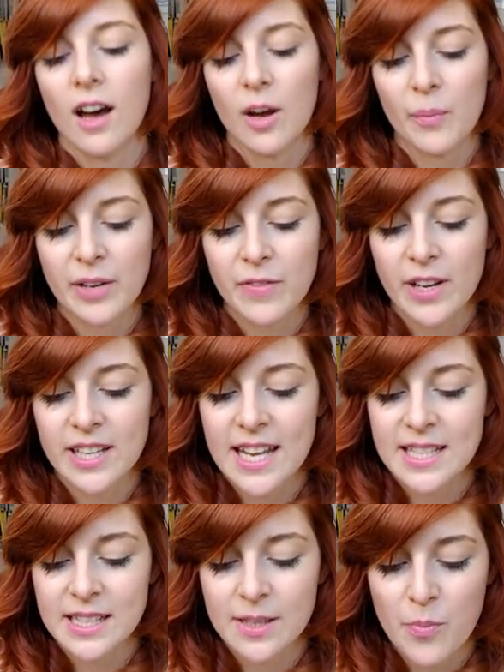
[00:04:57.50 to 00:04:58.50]
and I find
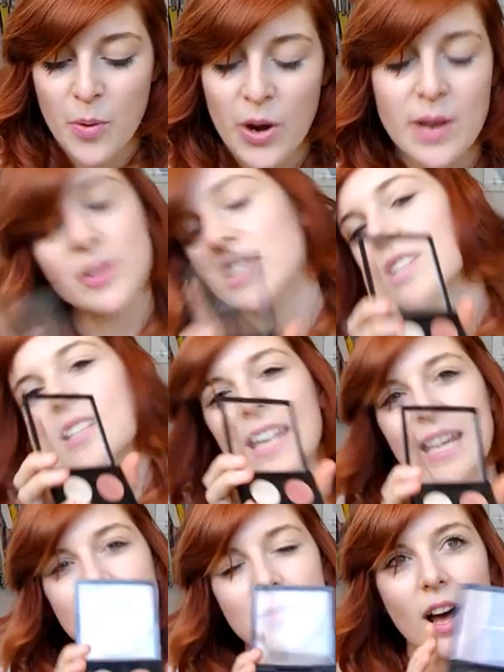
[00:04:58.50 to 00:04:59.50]
it's pretty much the
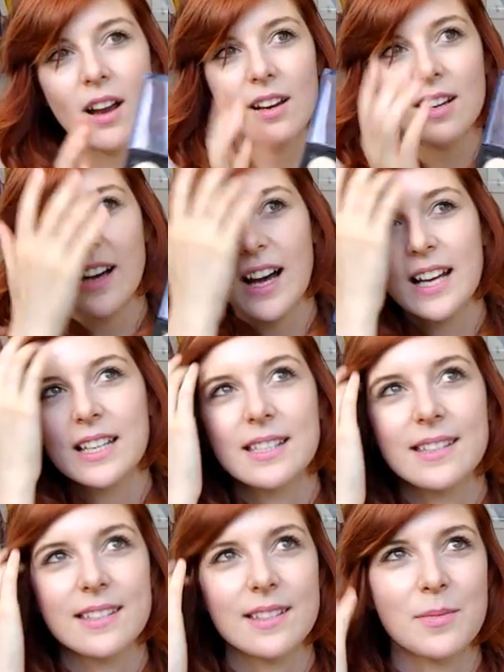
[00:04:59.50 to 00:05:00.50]
same colour
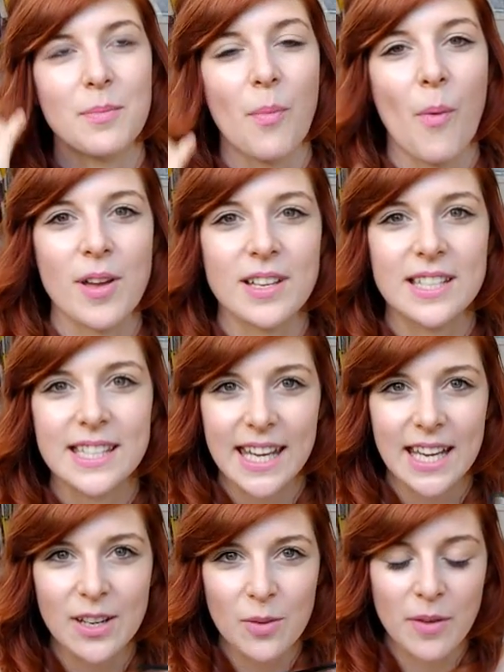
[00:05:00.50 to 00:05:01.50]
as my
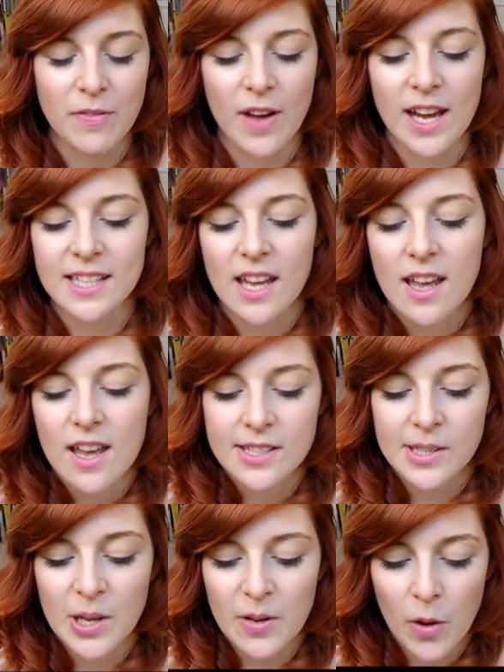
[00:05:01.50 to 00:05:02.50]
skin on my face.
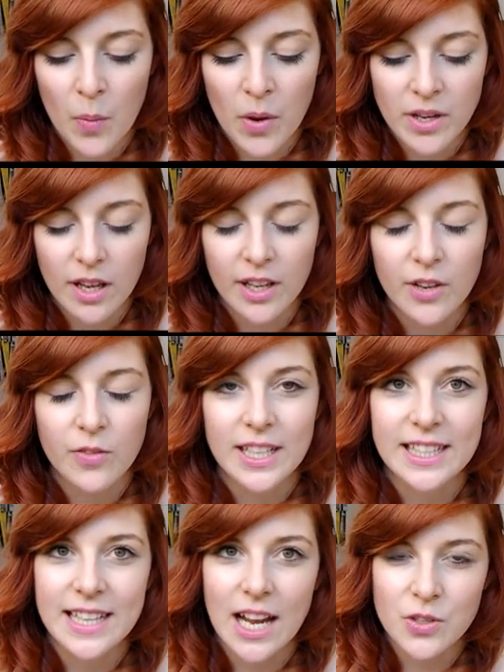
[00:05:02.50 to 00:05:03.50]
So if I want like a
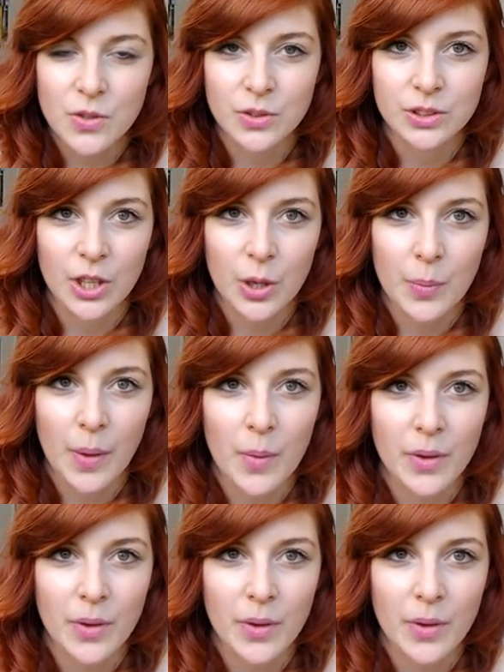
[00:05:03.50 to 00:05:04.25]
really natural look, but